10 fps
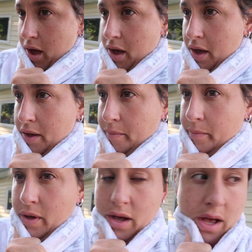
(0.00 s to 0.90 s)

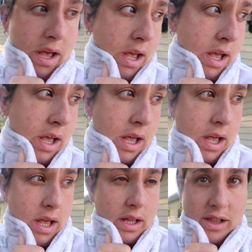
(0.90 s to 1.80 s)

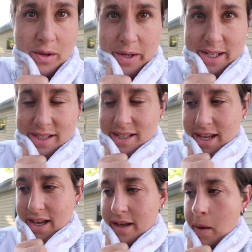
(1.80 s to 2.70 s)
Chloe didn't see
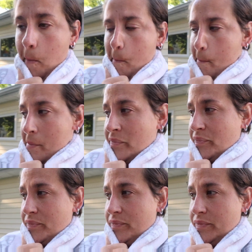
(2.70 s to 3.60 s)
it.
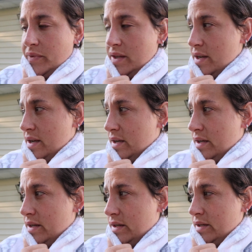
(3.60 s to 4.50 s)

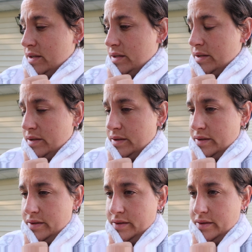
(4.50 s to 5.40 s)

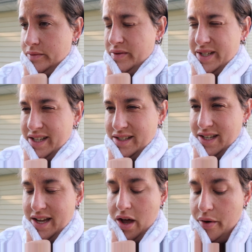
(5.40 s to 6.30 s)
What was I going to
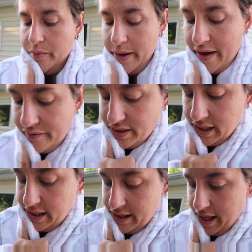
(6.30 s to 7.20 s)
say? Oh, we have to
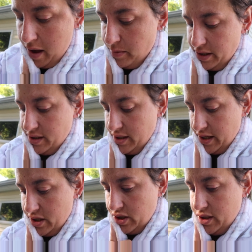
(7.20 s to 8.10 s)
clean the cabinets in the
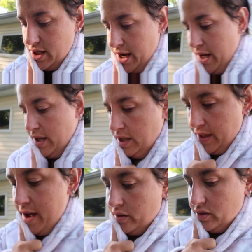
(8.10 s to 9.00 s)
kitchen today in
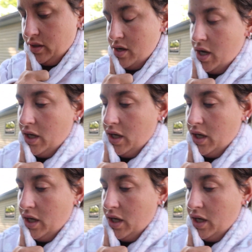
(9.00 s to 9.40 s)
the house.